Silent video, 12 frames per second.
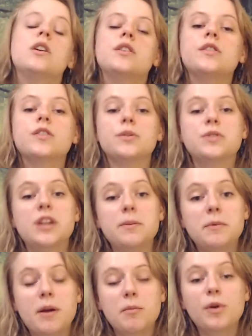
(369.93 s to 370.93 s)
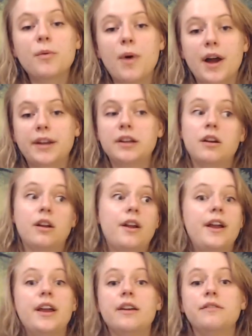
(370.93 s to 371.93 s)
So tip number 1,
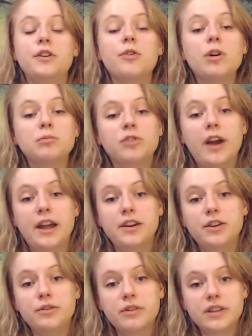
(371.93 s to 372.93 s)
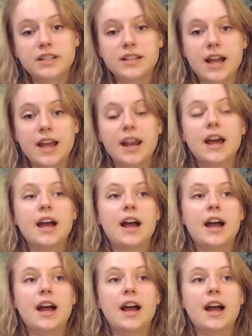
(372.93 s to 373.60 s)
if you are brand new to the site,